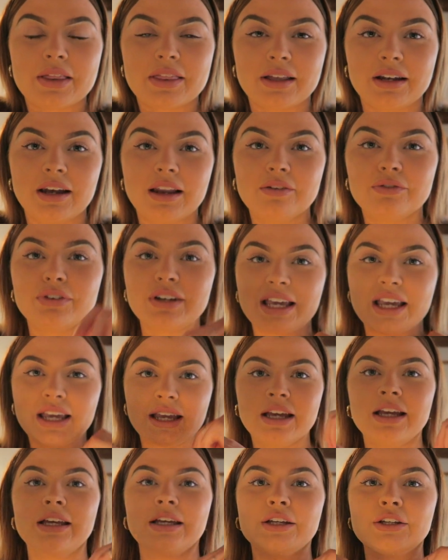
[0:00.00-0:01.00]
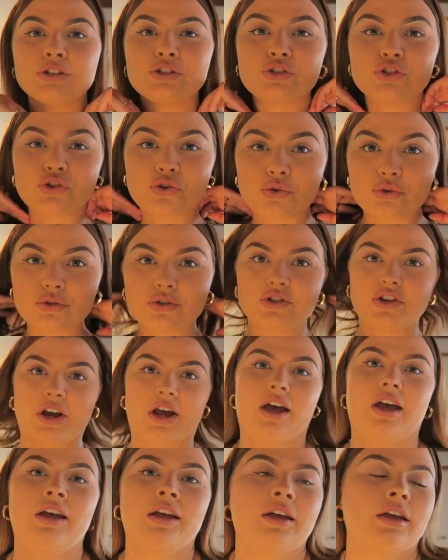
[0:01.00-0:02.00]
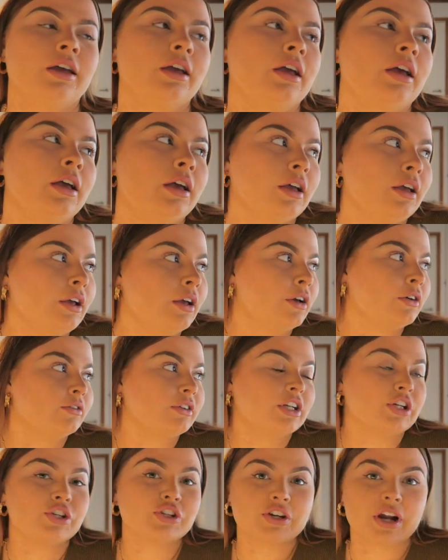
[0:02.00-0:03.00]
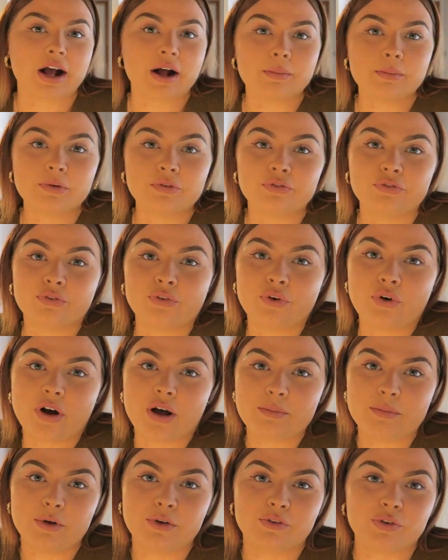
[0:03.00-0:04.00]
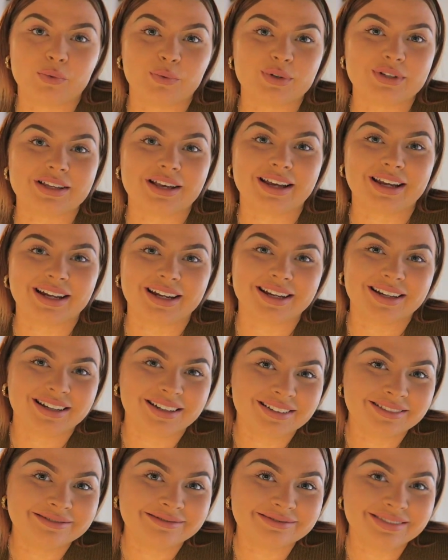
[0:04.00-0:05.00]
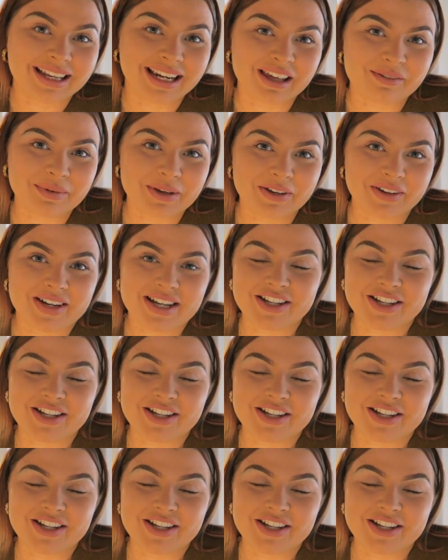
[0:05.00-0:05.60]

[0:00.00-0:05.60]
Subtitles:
The lovely Georgia reached out before I moved and was like, can I be your